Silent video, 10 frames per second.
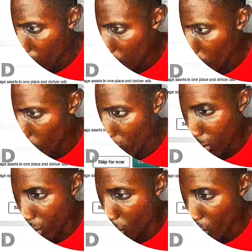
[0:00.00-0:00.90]
So
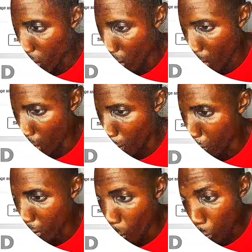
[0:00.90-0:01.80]
this is just
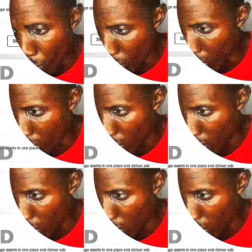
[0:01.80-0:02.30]
optional.